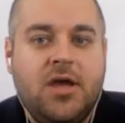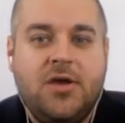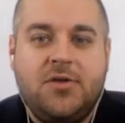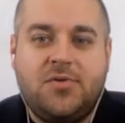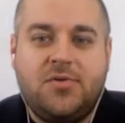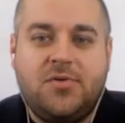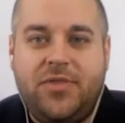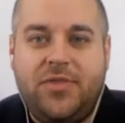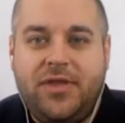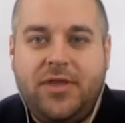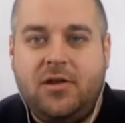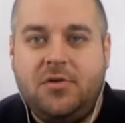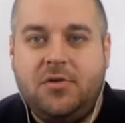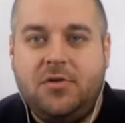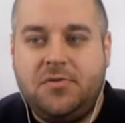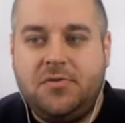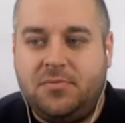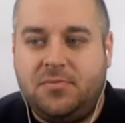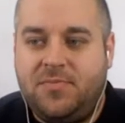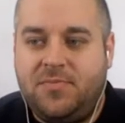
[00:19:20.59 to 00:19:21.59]
So I think it
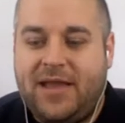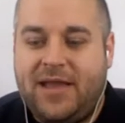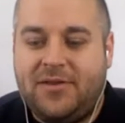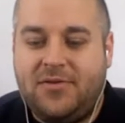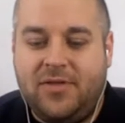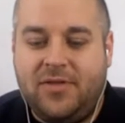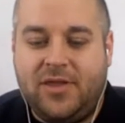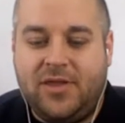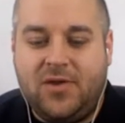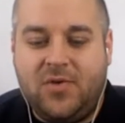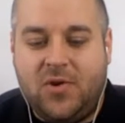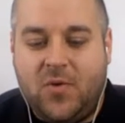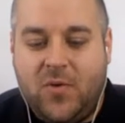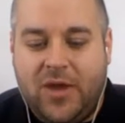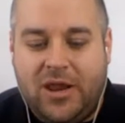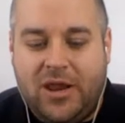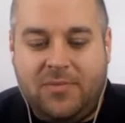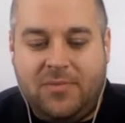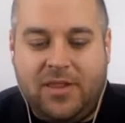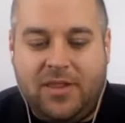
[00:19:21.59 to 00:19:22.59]
also comes back to, like,
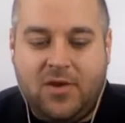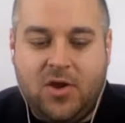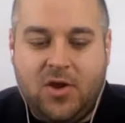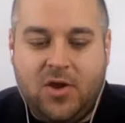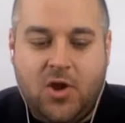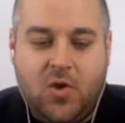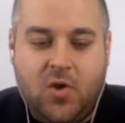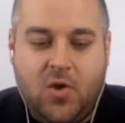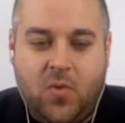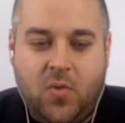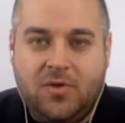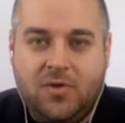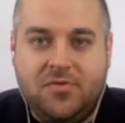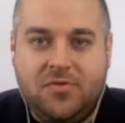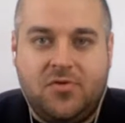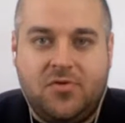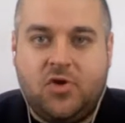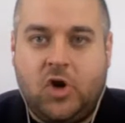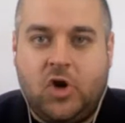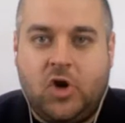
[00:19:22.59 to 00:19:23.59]
wait a minute, like, where's your
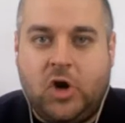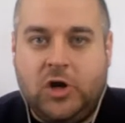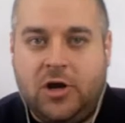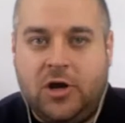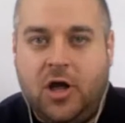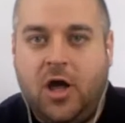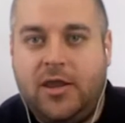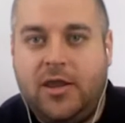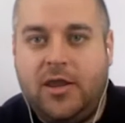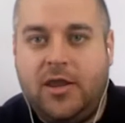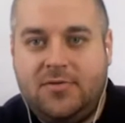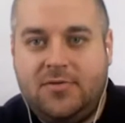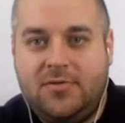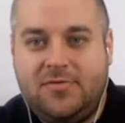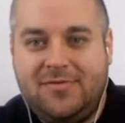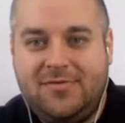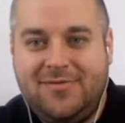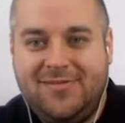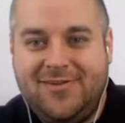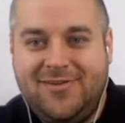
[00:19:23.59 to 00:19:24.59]
target
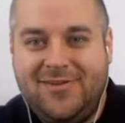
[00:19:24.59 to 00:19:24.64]
audience?